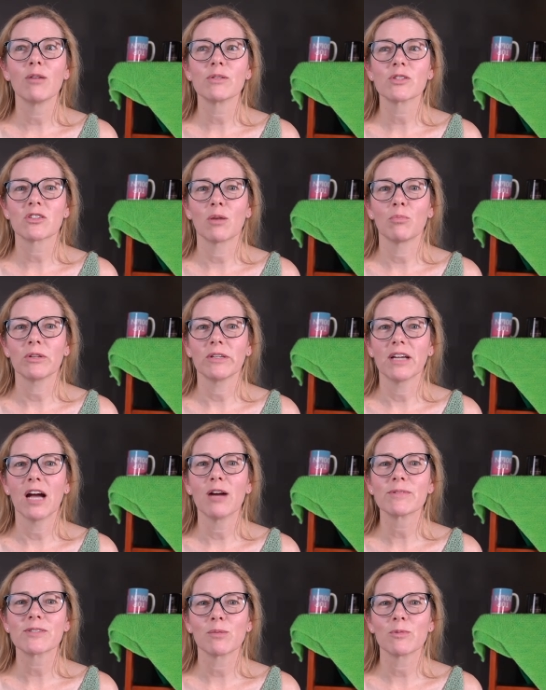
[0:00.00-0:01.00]
trembling. I
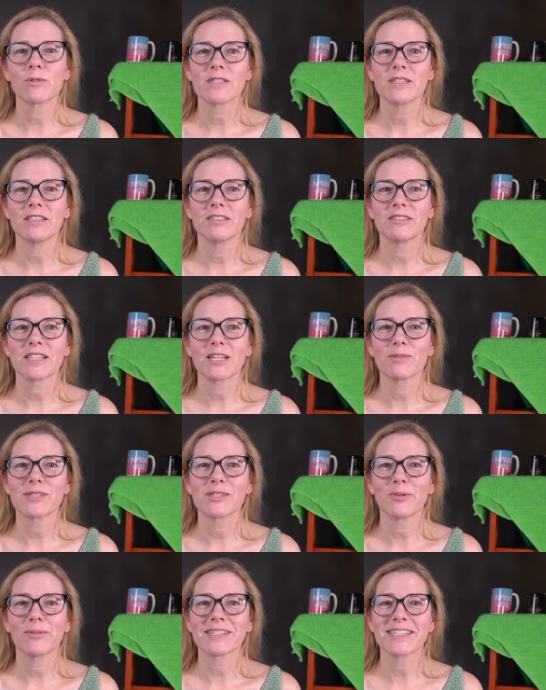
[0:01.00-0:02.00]
was almost in tears. I was
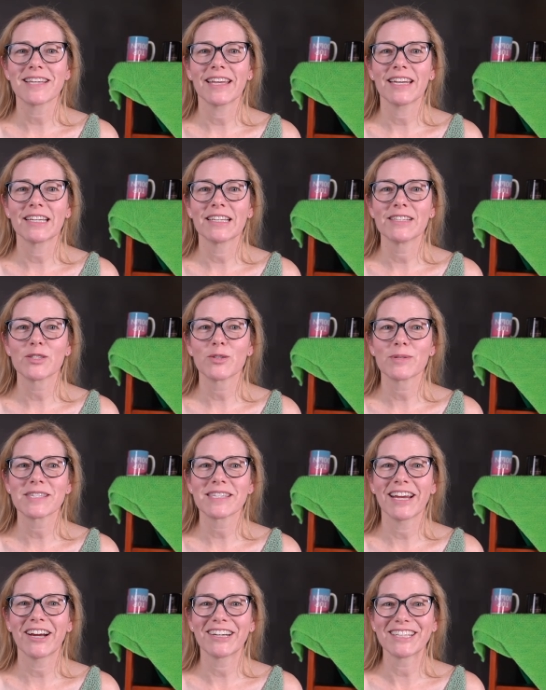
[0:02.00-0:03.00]
so excited and so
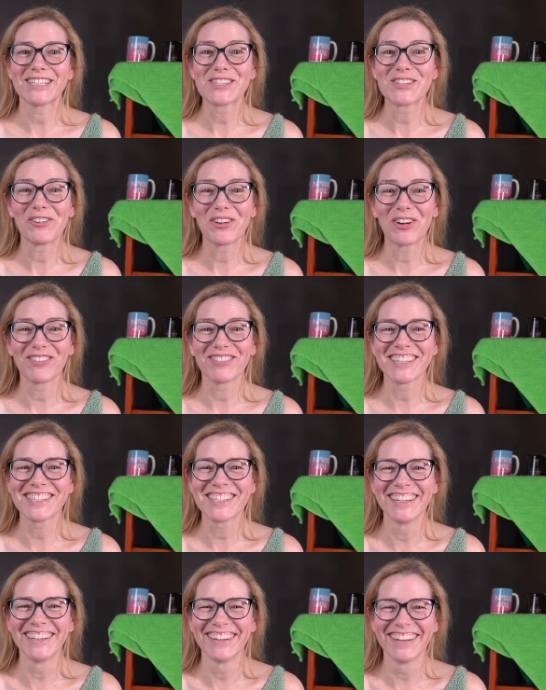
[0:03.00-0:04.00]
scared and so
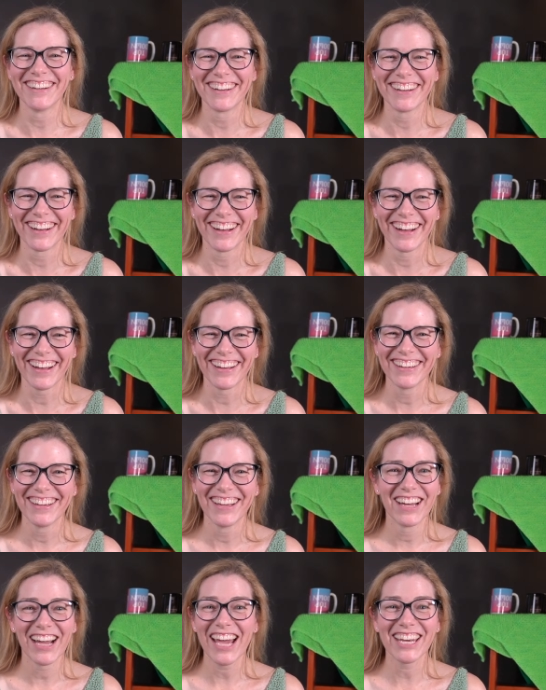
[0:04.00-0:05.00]
nervous.
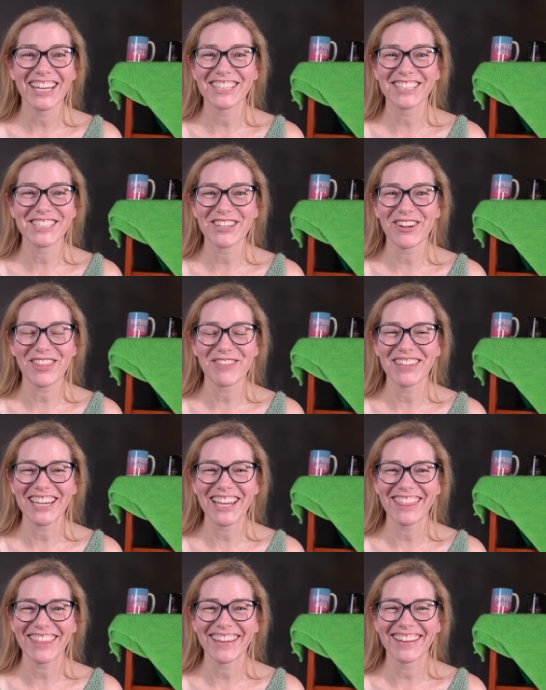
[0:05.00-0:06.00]
I didn't show them
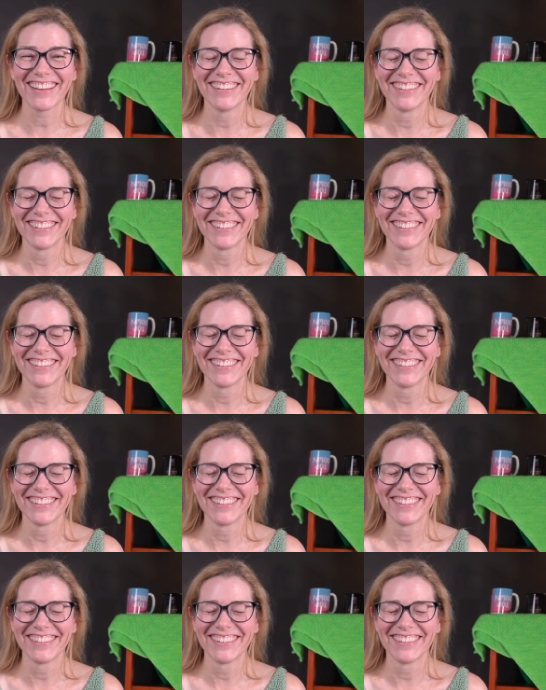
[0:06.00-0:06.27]
anything.